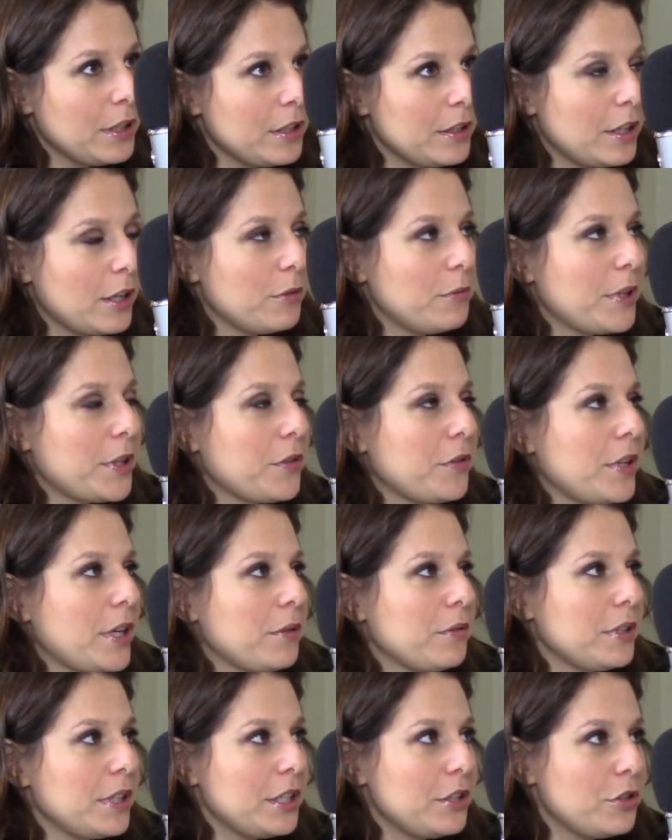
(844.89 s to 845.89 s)
Now, whether
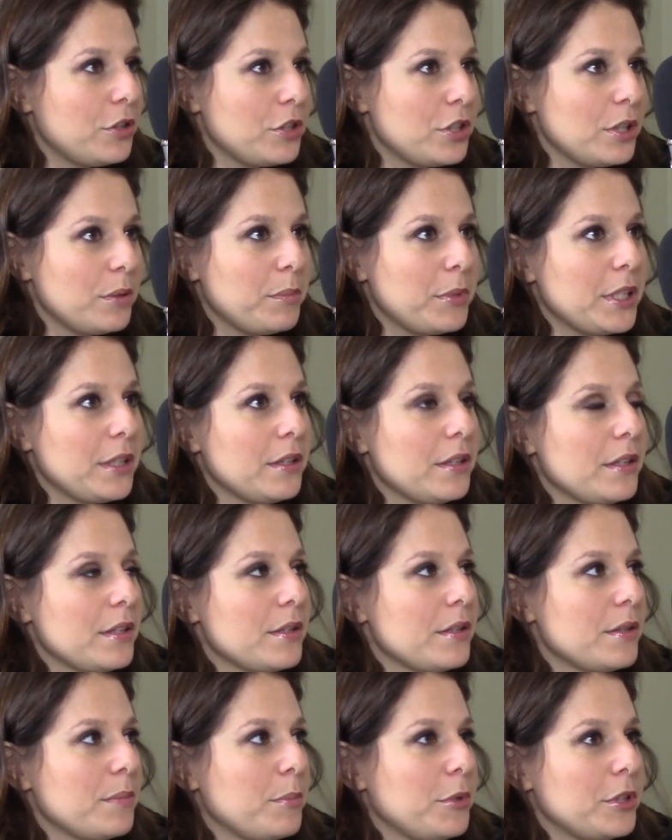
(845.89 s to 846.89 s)
that relationship
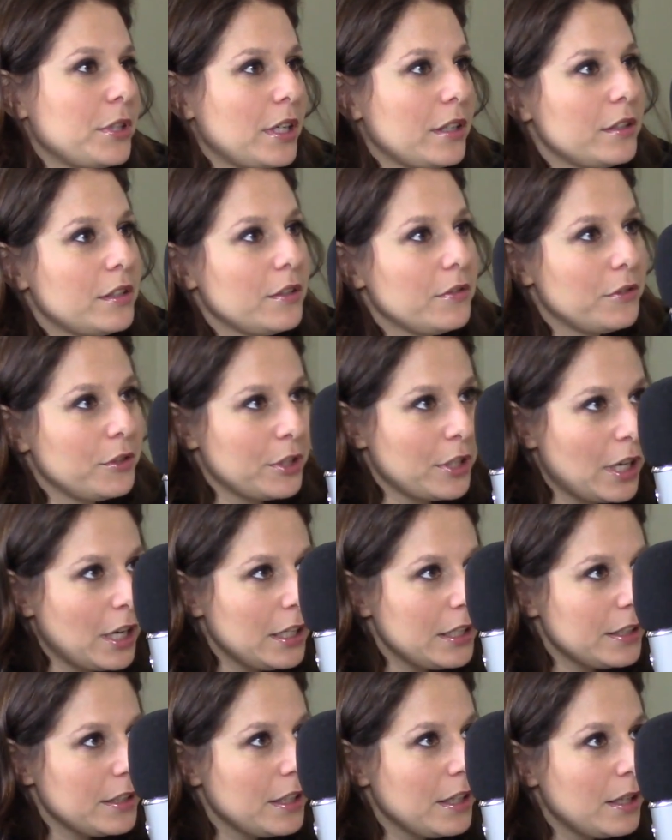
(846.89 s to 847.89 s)
is productive or
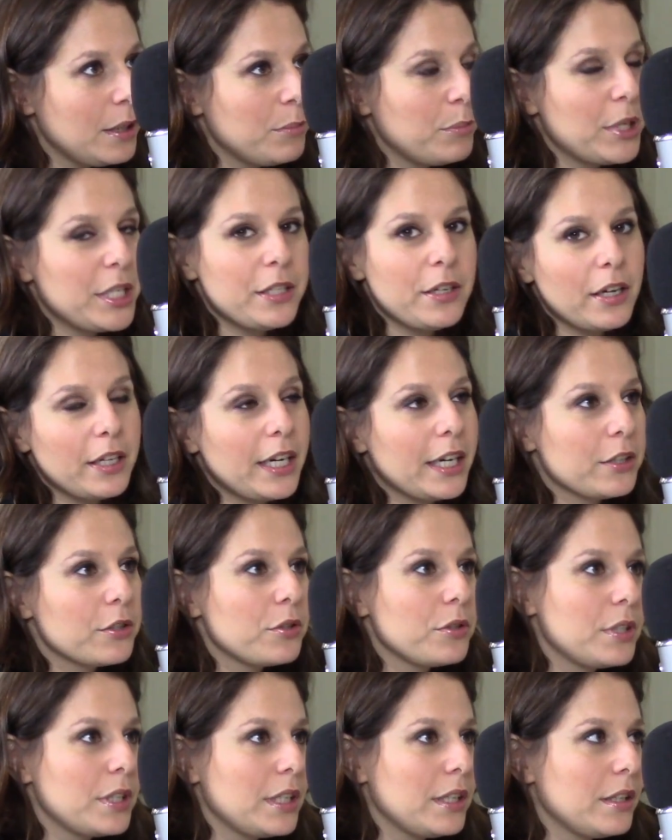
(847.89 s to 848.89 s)
not may not
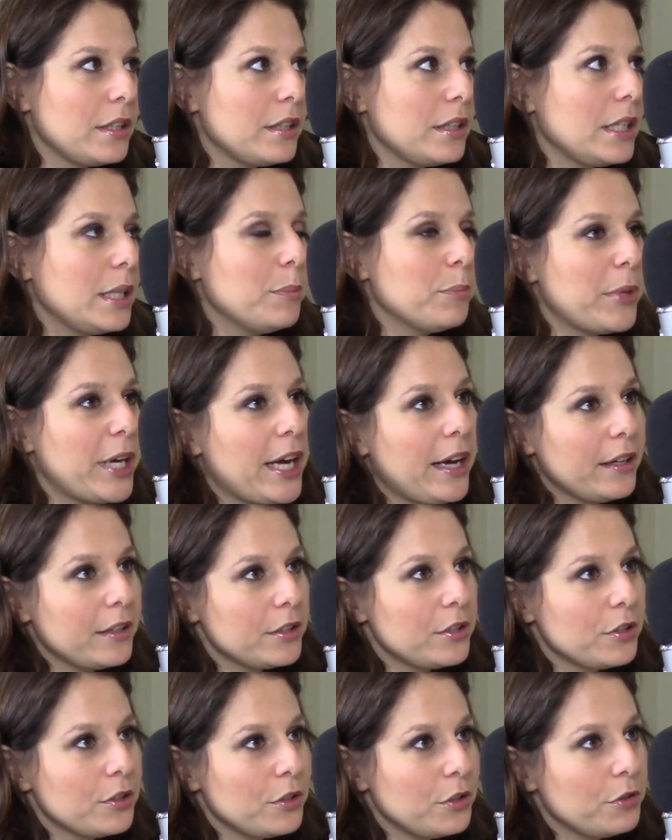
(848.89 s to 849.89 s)
actually
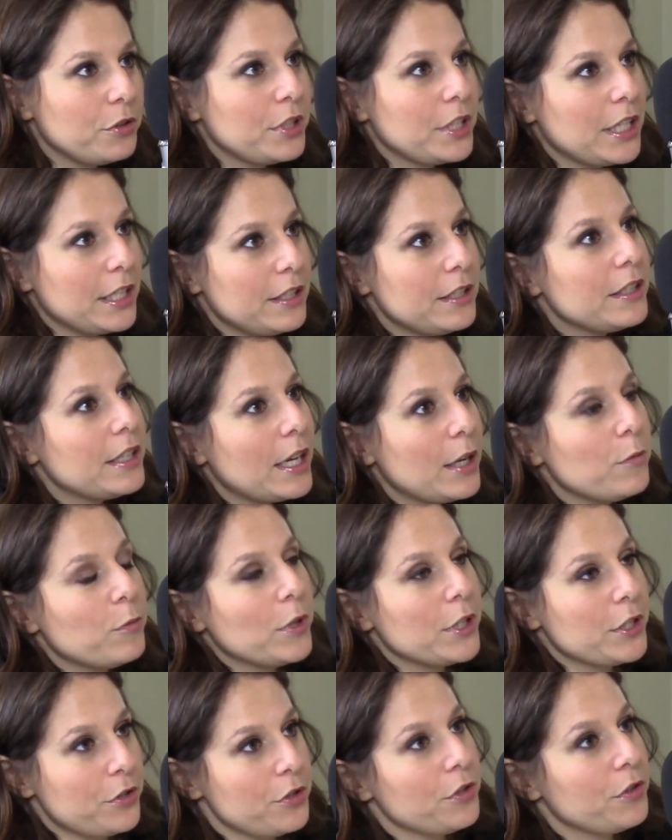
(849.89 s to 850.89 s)
impact your day-to-day
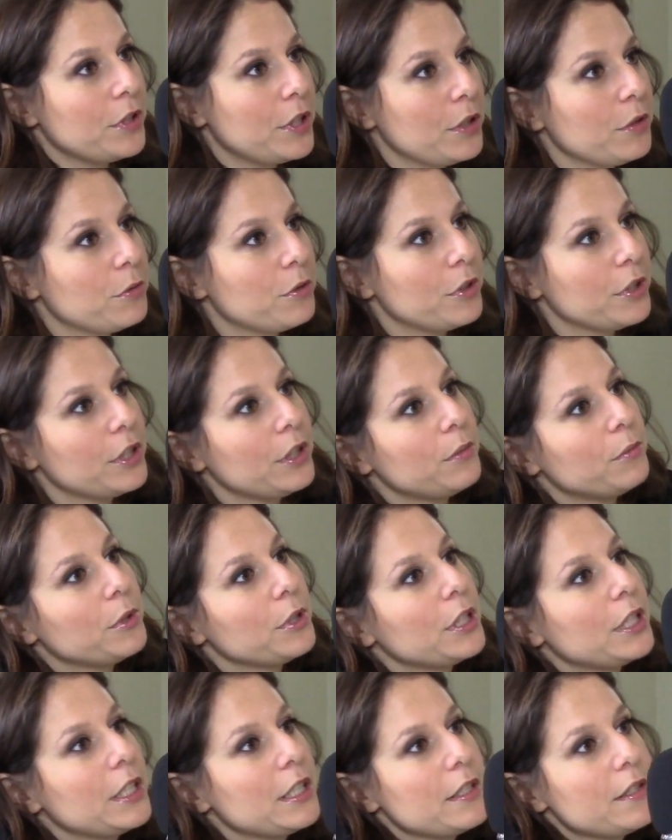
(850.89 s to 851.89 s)
once you're in the org and
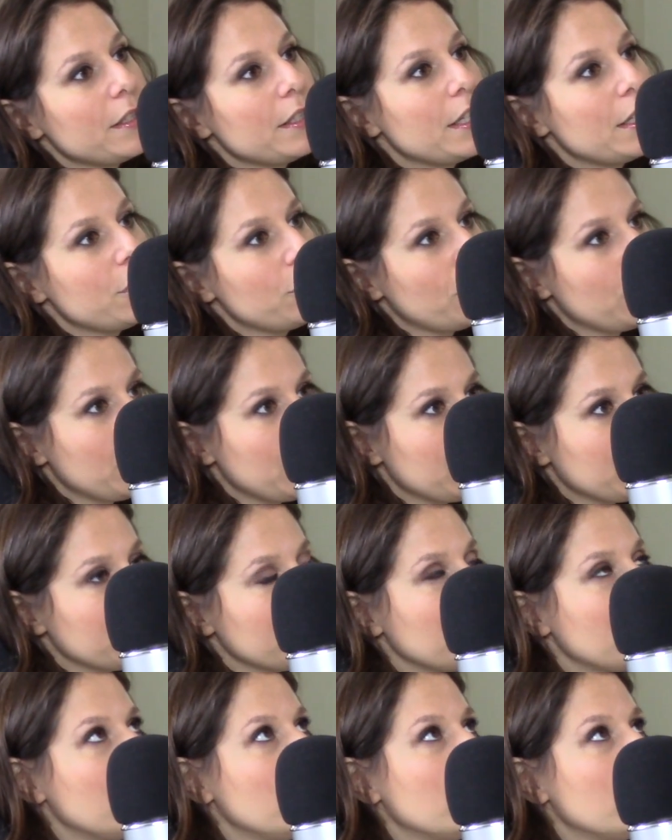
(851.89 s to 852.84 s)
working as an engineer.